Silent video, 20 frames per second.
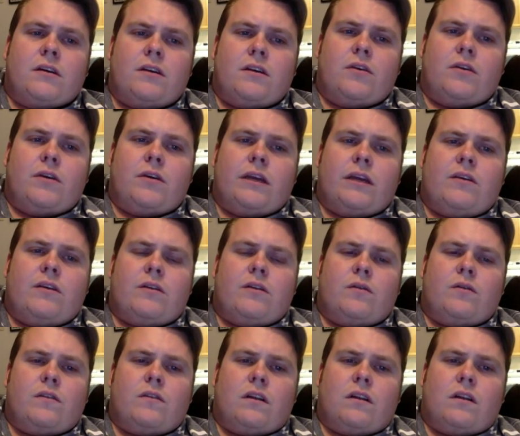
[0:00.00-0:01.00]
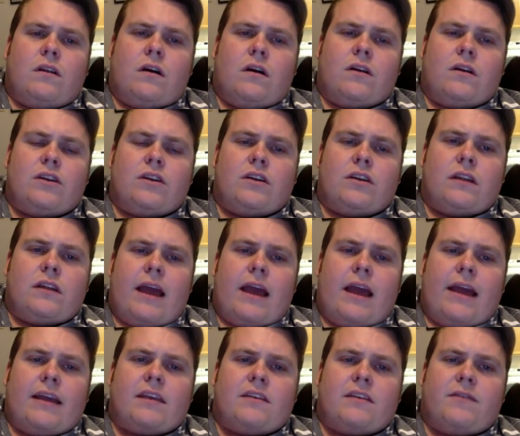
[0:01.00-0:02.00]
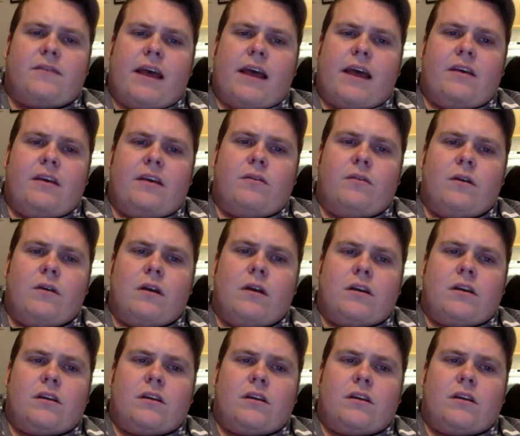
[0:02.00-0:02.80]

You can use the largest x value